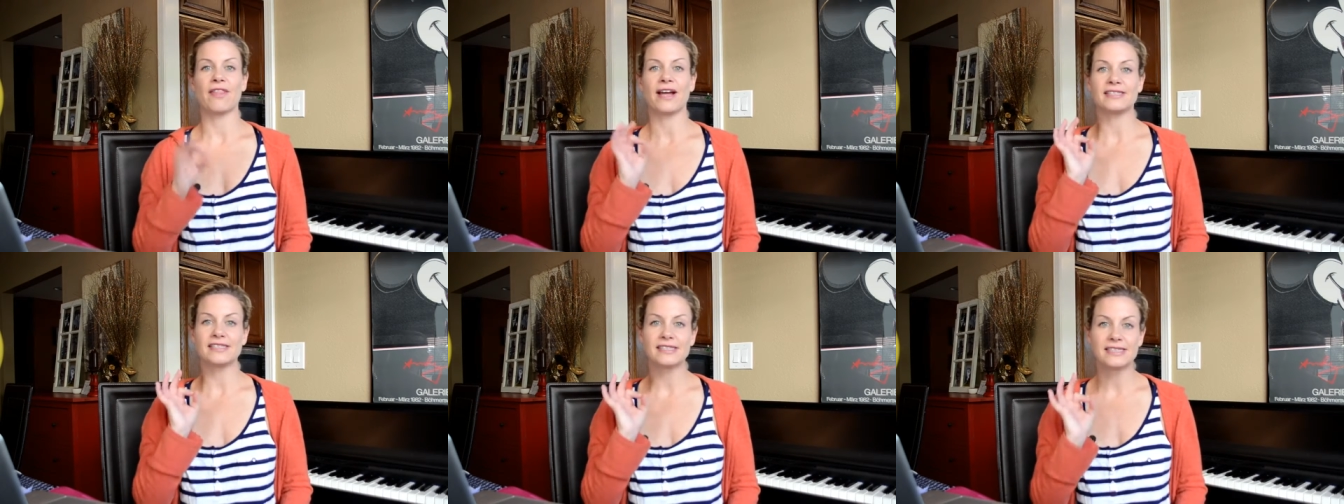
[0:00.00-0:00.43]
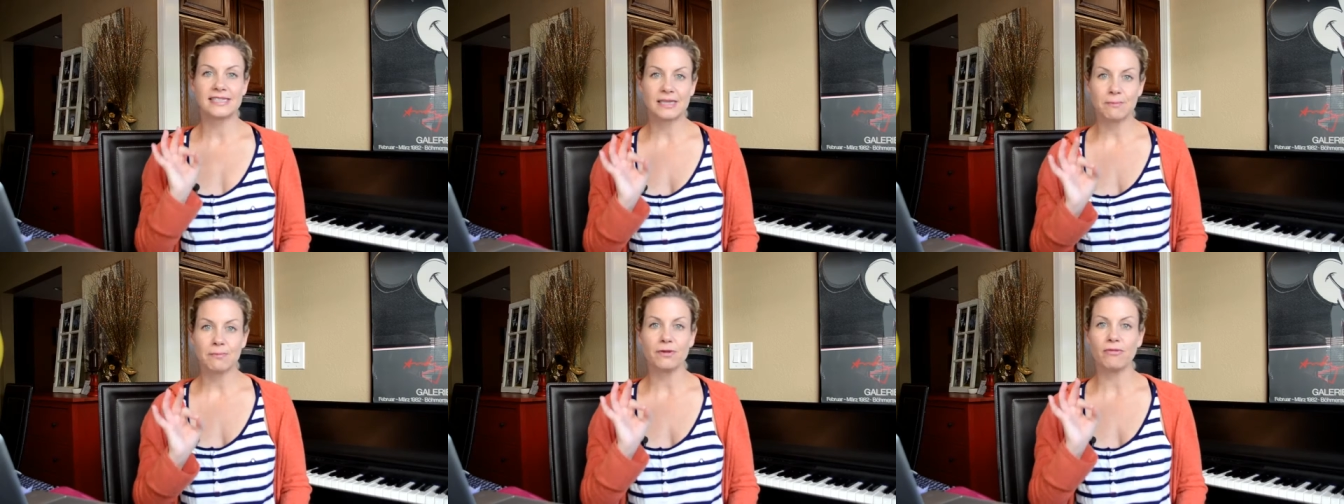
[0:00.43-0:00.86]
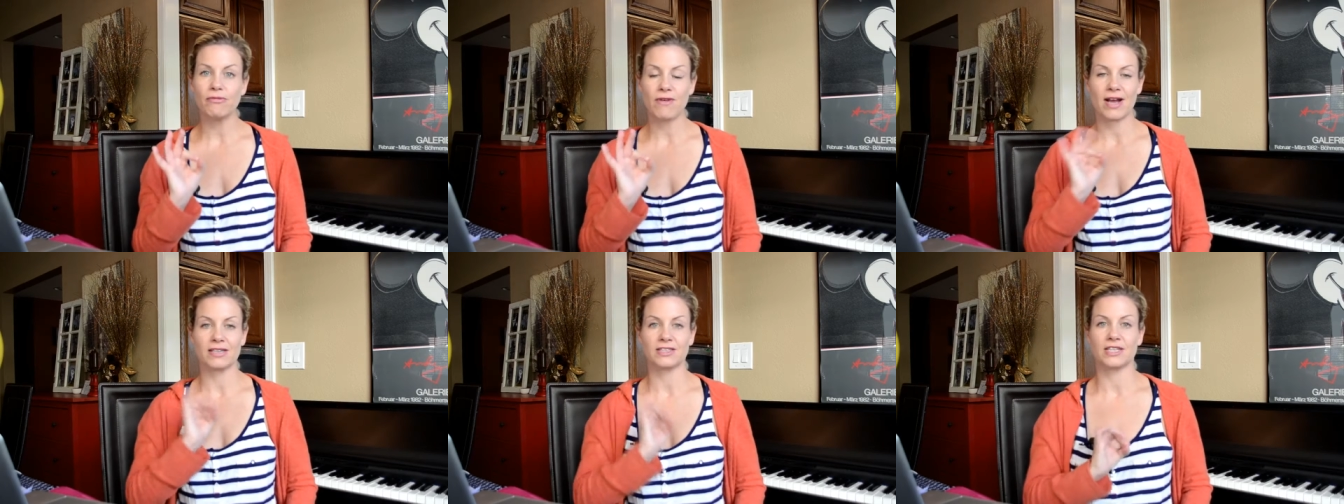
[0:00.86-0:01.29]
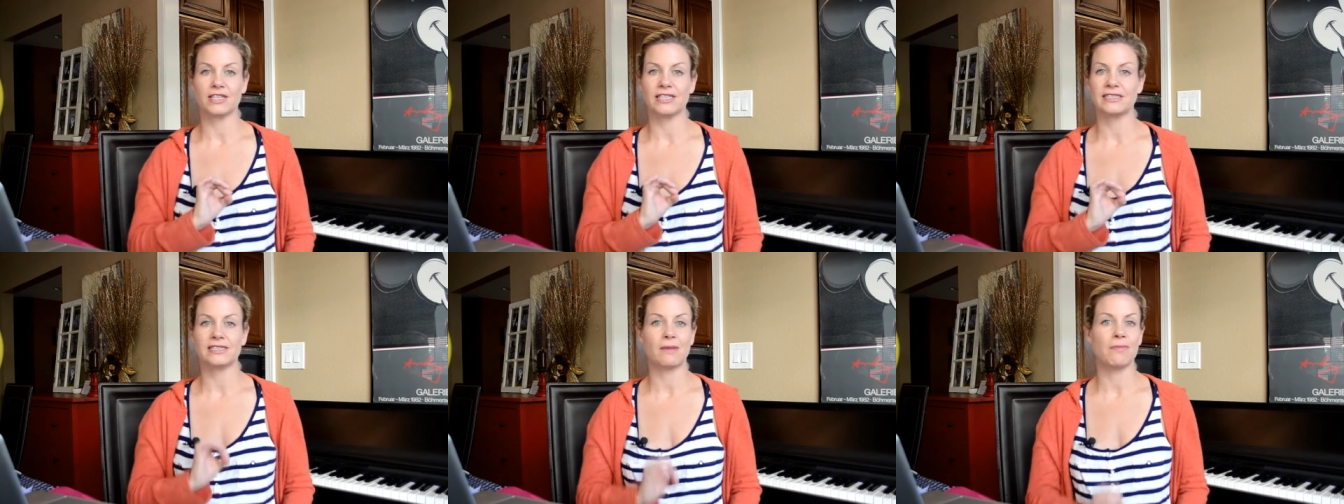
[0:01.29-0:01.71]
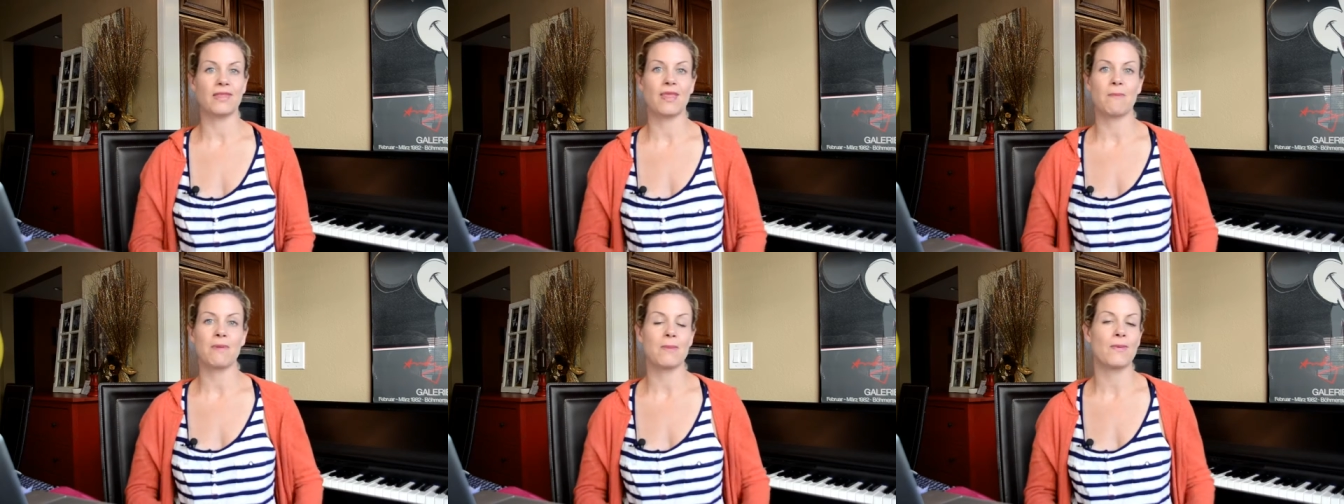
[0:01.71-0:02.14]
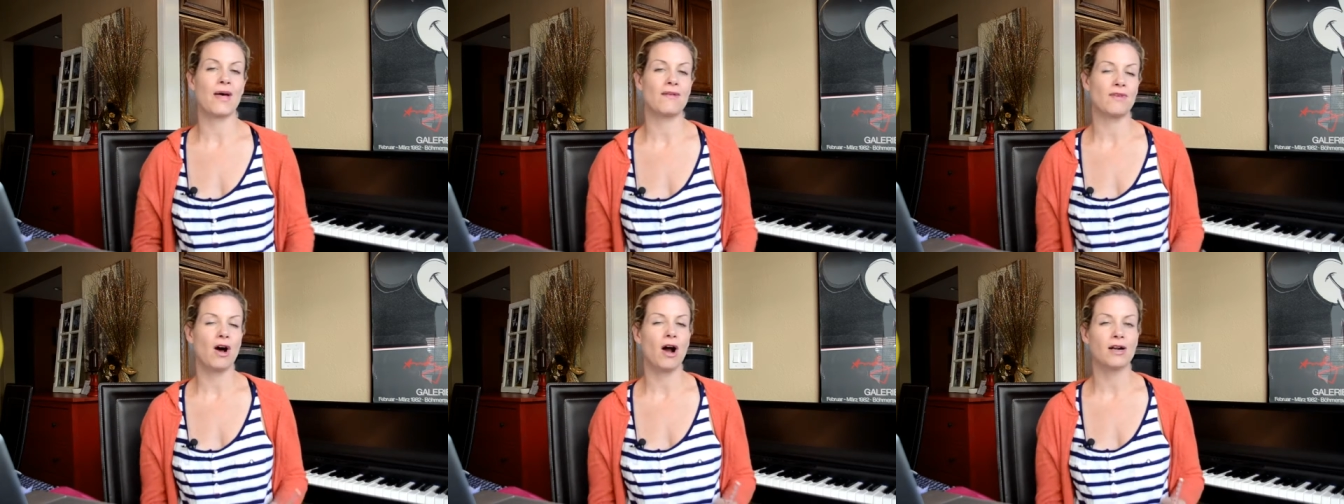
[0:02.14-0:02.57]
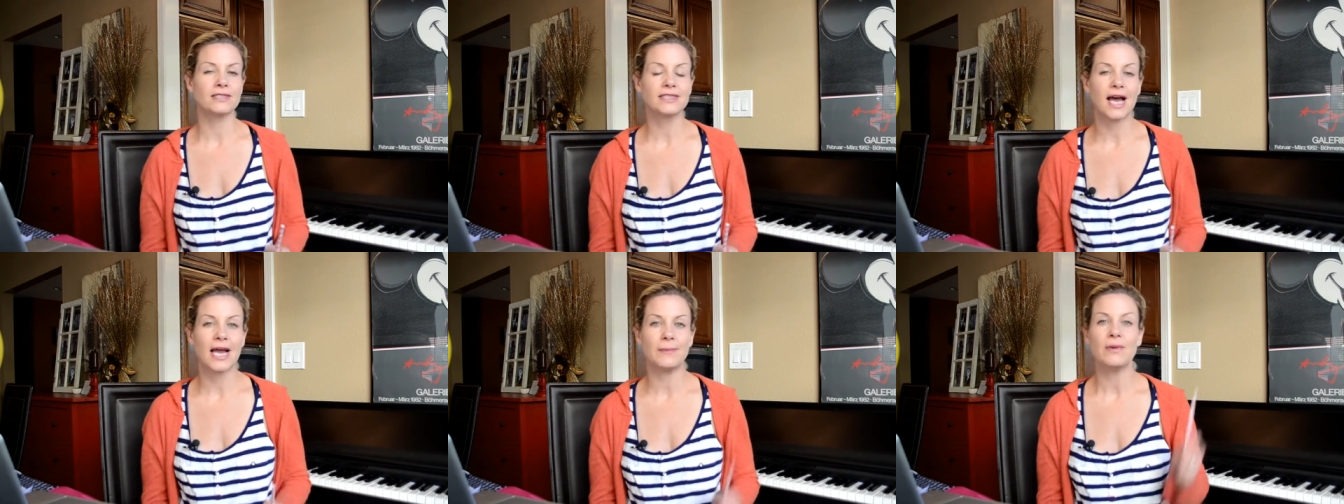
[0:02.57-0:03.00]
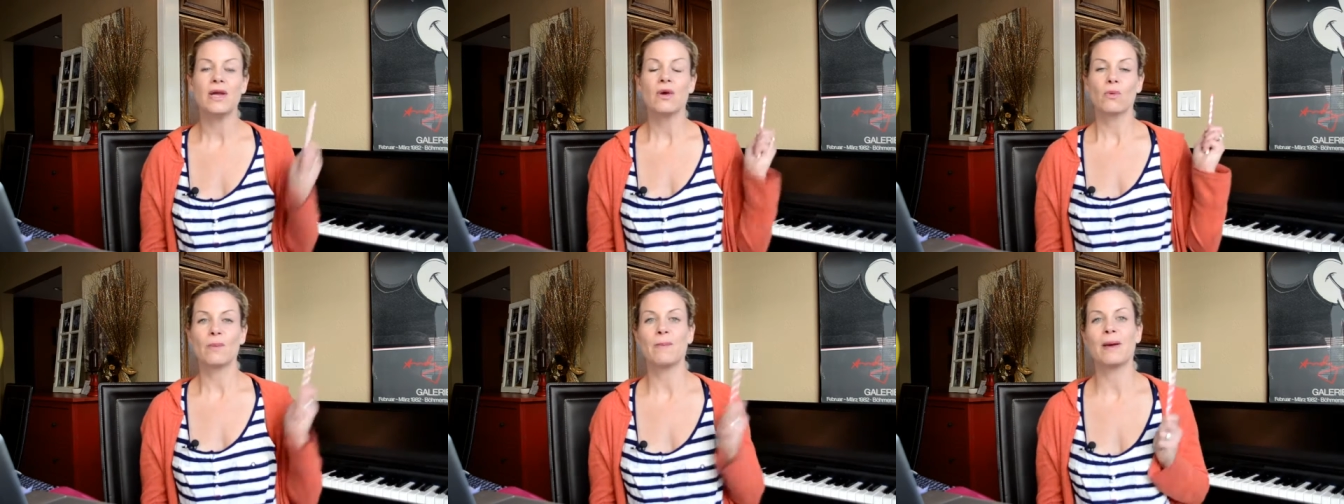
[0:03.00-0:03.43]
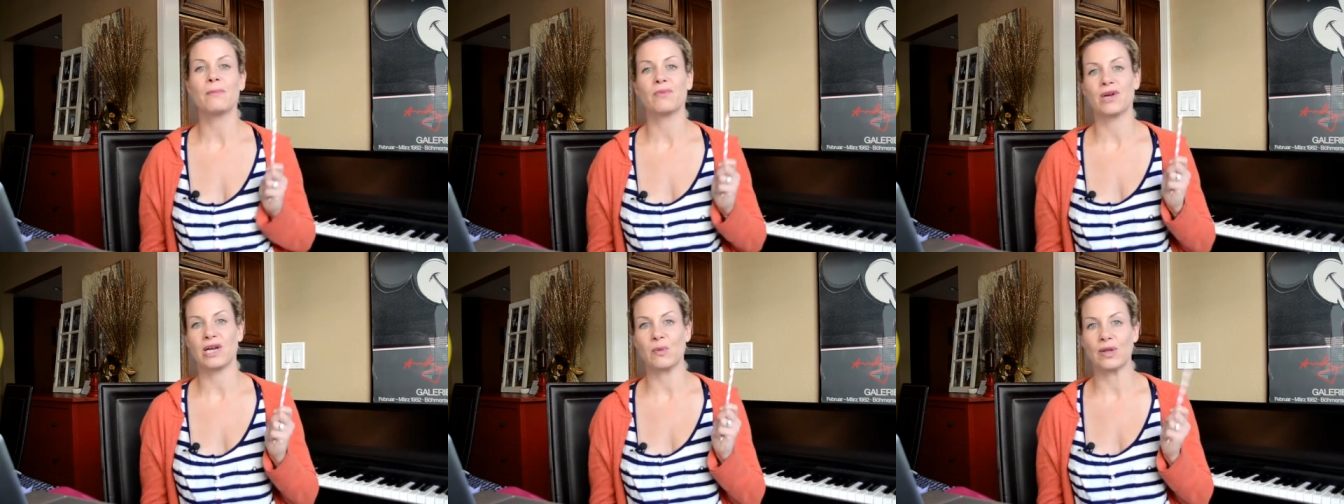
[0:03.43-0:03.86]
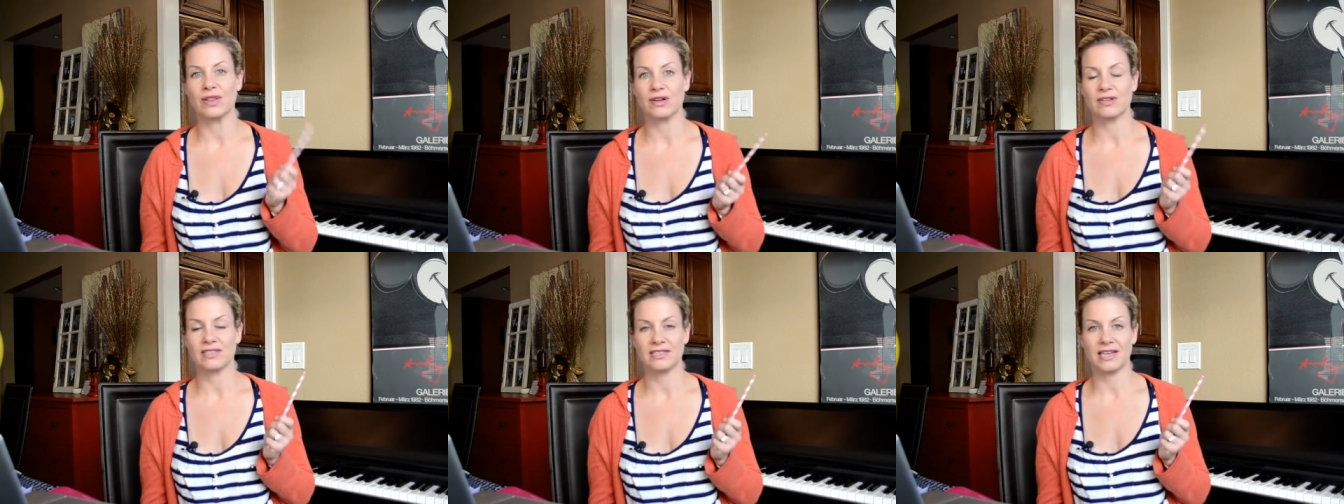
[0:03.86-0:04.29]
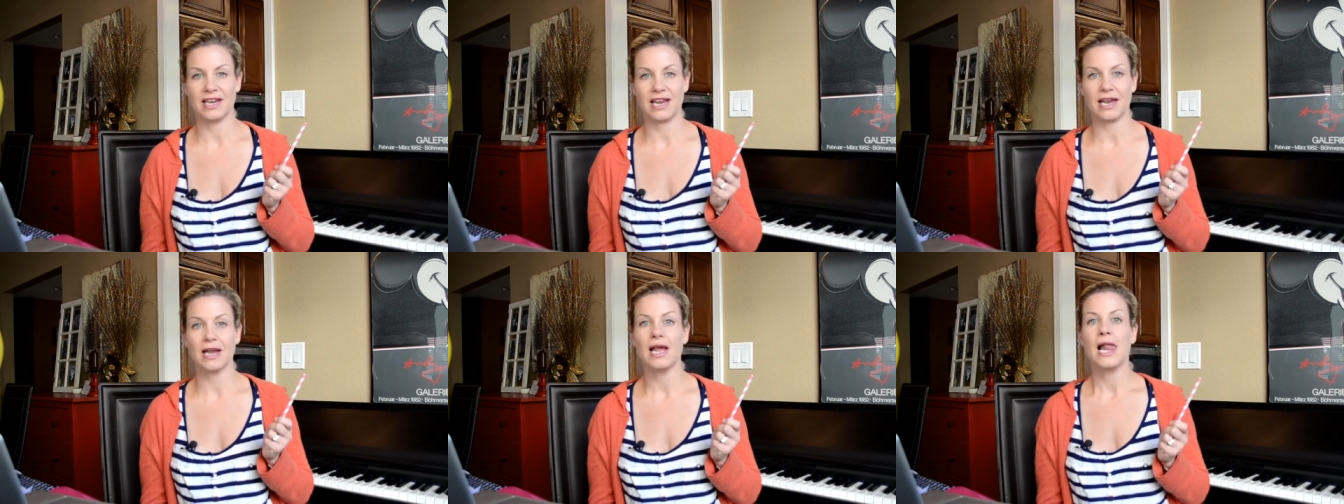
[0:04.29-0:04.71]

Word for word: That simple factor is something that people have a hard time remembering when they're singing.